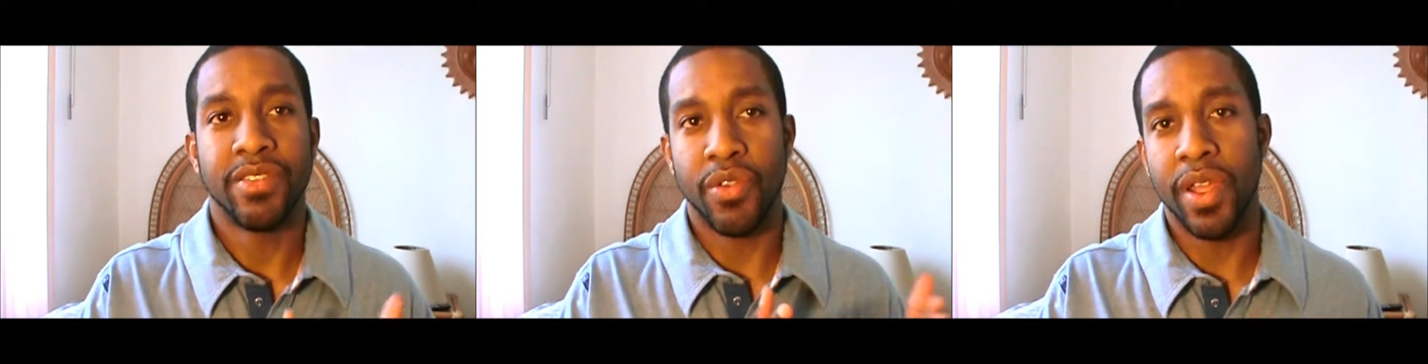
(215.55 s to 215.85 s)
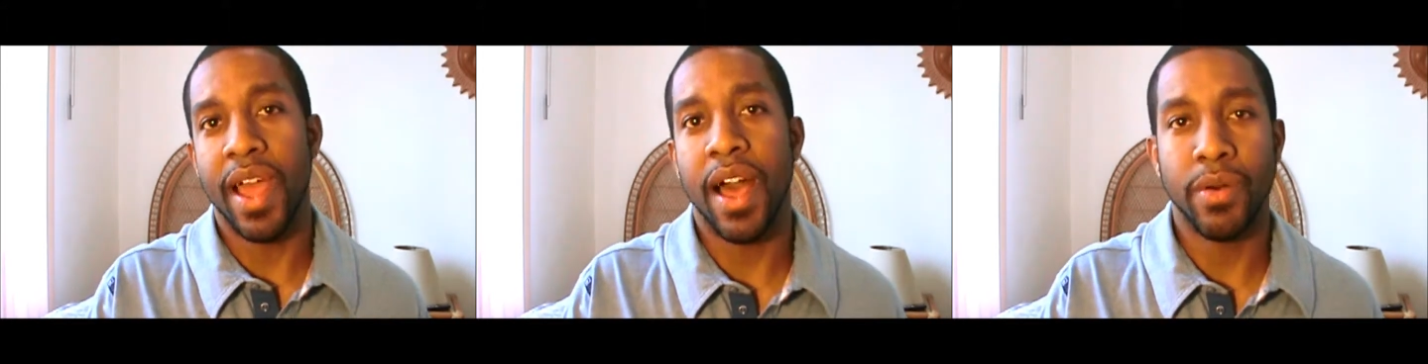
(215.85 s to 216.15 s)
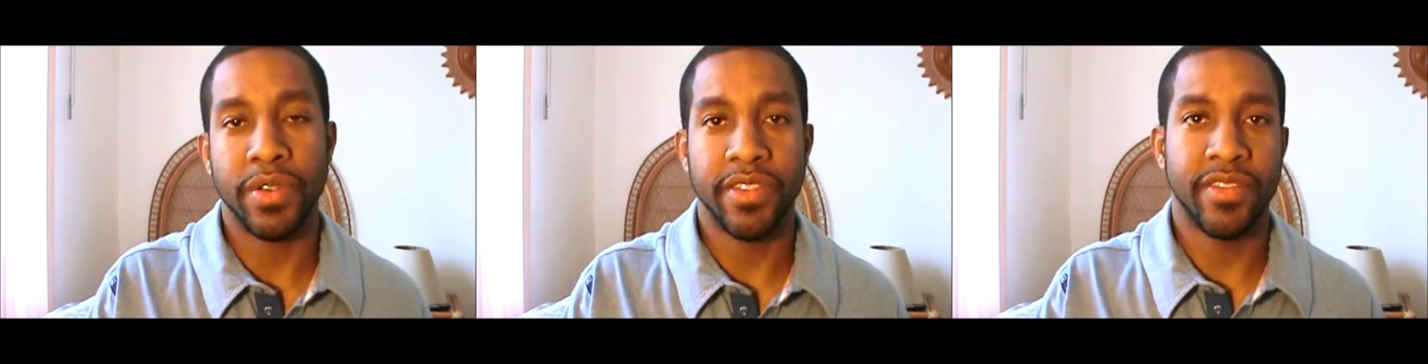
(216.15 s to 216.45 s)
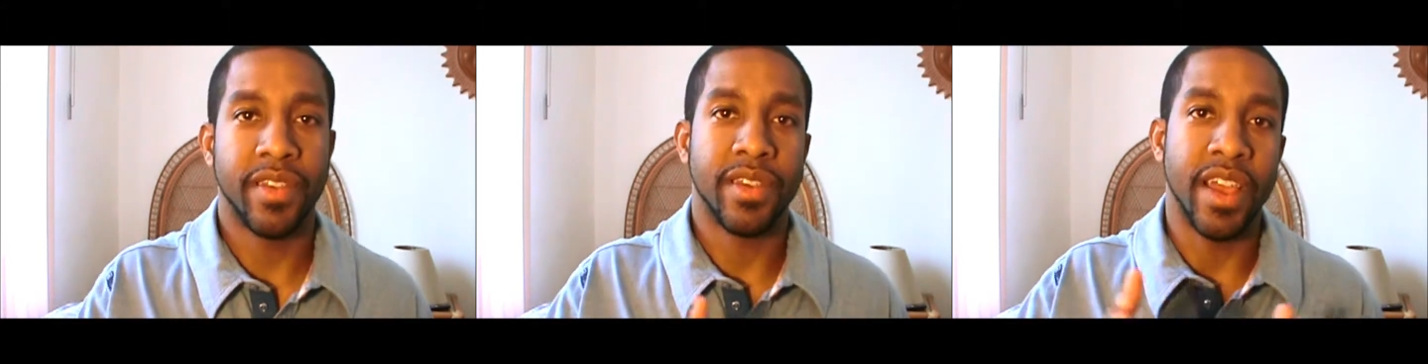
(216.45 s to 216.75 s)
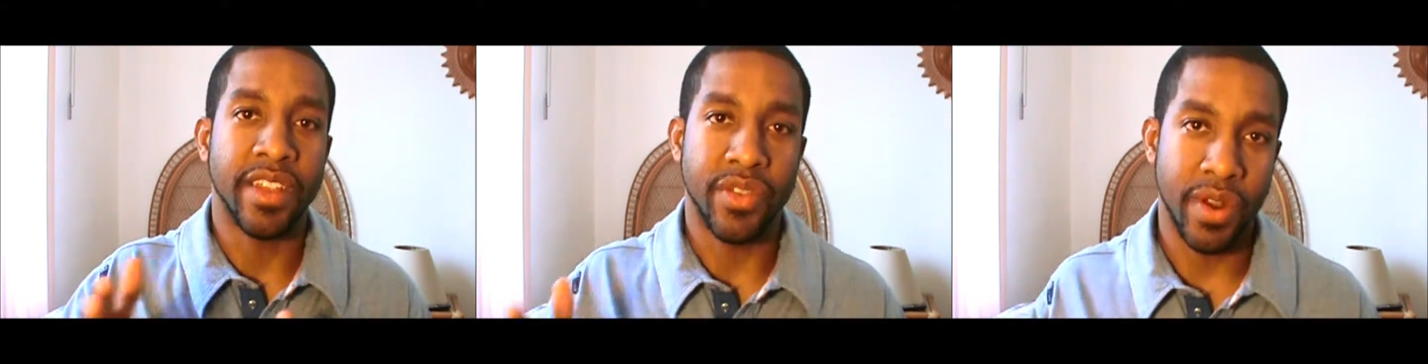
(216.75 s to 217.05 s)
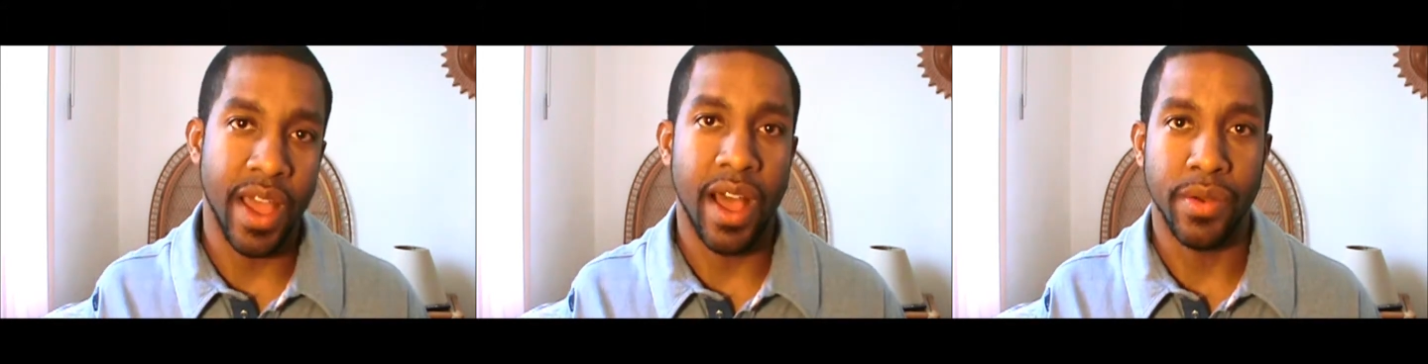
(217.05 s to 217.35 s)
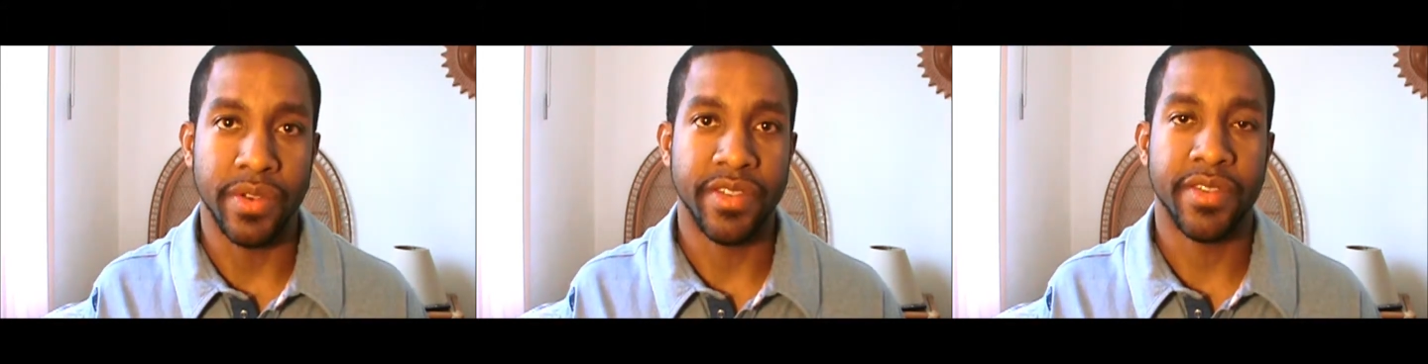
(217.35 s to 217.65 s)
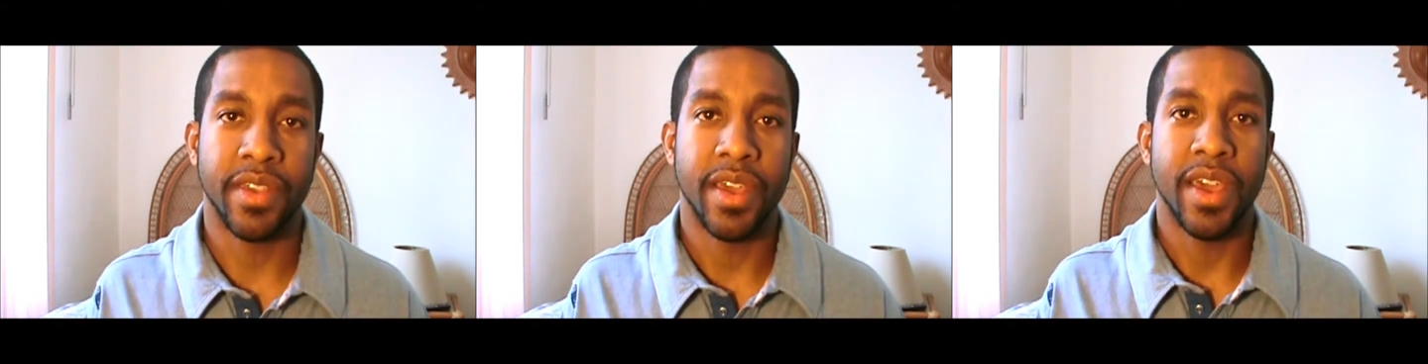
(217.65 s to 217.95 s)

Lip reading: 3 hours and 3 hours,